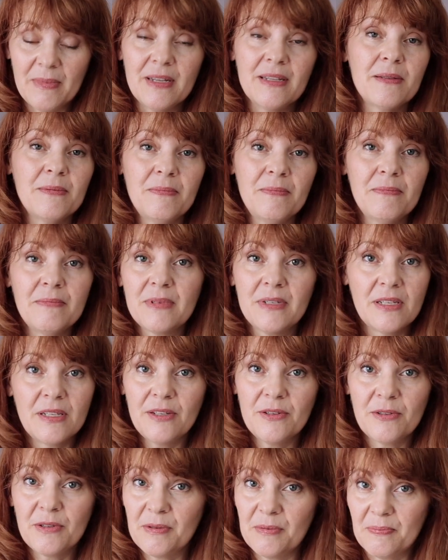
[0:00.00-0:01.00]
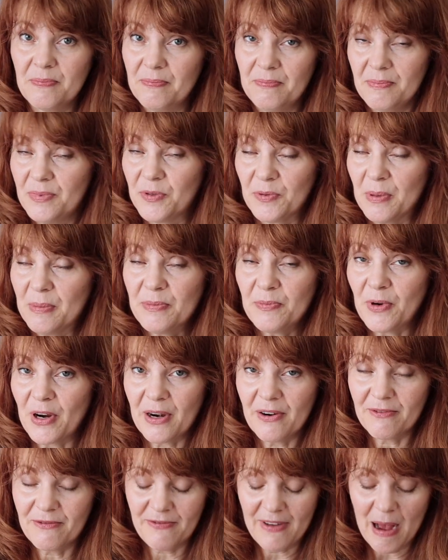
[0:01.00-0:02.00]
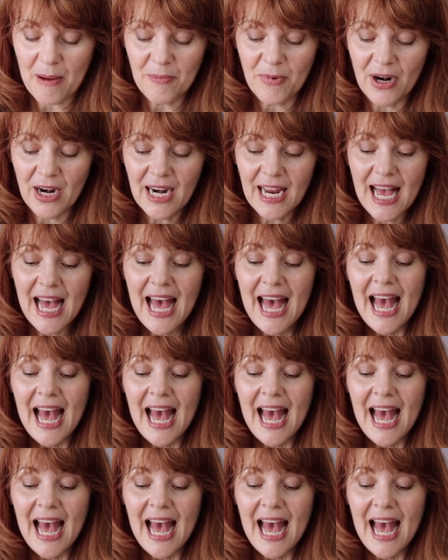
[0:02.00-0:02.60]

is to use swimwear fabric,